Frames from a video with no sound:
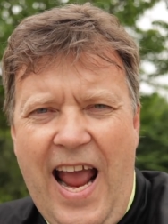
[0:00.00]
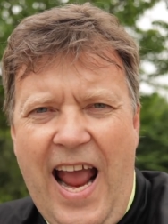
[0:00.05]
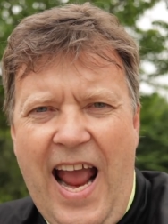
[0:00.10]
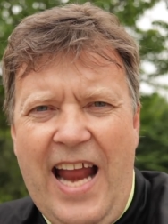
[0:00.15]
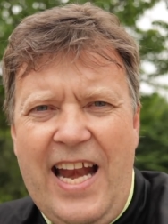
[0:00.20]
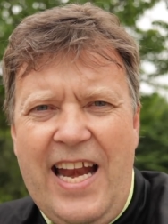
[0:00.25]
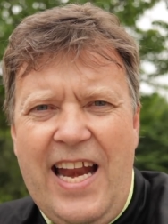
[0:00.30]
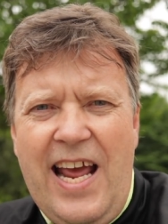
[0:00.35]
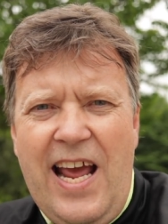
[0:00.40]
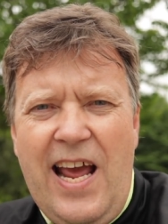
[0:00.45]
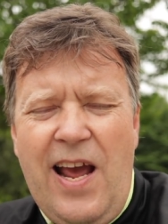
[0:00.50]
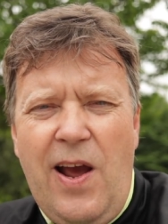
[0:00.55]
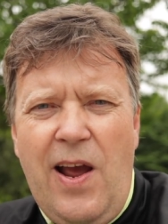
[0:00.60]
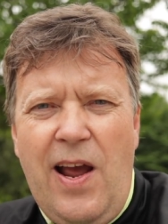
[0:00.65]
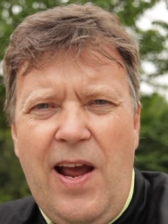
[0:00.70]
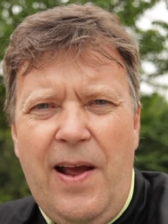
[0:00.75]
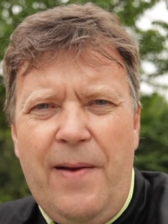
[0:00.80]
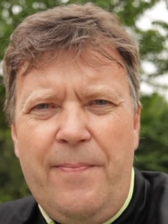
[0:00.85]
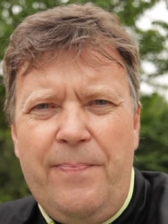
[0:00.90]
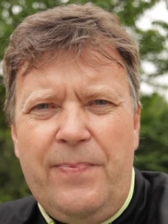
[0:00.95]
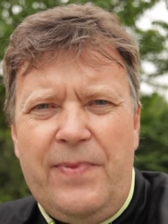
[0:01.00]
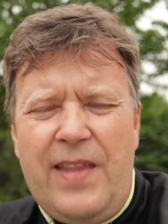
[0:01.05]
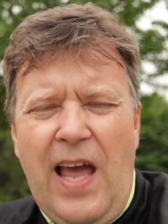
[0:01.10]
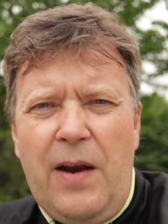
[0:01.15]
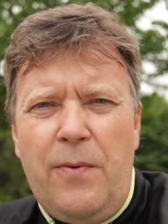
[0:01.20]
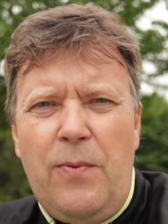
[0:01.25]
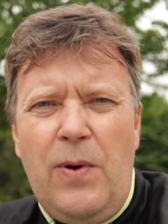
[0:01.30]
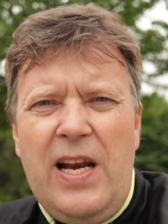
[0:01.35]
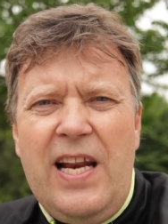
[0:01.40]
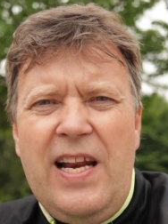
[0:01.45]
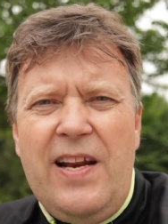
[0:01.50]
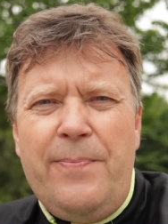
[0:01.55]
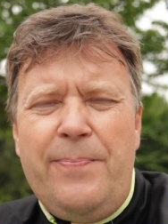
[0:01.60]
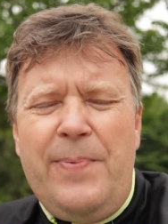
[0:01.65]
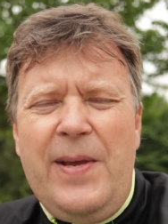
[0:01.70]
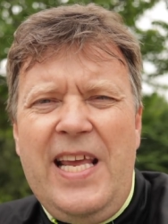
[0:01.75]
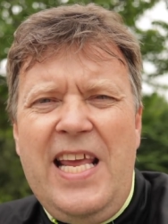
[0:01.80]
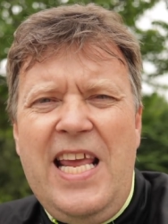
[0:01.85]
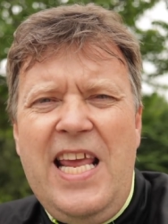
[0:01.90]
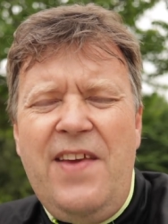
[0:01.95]
and uh, that will
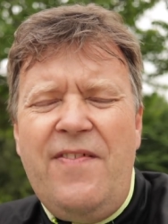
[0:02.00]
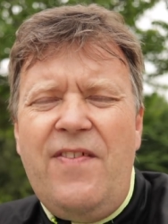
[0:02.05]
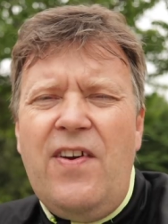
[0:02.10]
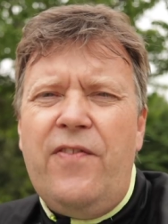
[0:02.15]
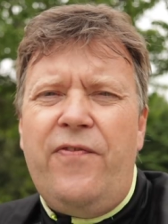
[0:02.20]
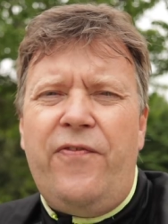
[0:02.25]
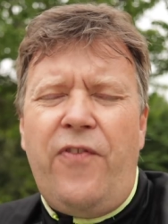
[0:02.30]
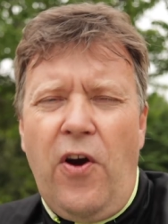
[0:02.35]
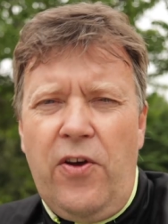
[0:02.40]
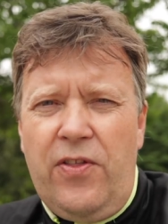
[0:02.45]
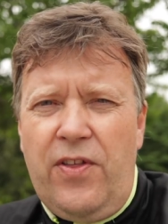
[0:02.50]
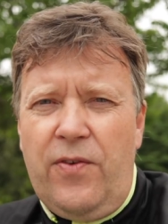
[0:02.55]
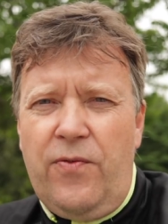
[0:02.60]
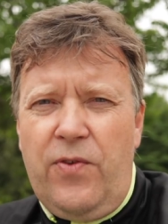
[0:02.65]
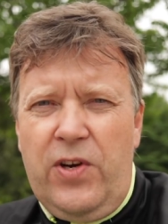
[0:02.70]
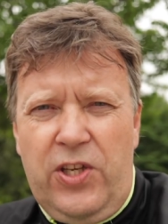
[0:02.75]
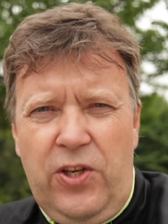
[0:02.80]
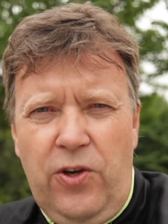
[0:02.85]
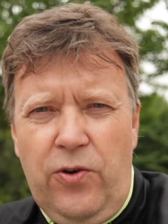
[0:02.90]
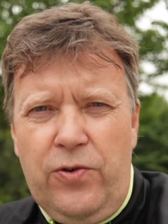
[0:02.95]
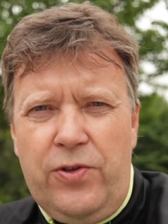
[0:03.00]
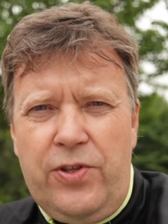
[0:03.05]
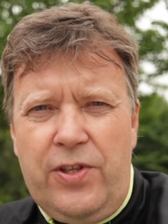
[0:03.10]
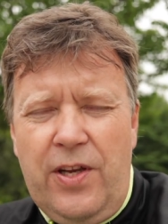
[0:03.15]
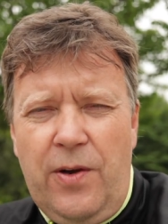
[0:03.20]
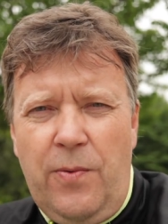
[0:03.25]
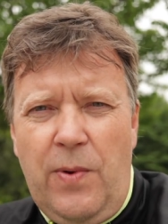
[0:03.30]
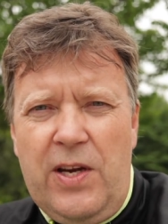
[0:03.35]
be even further reduced uh,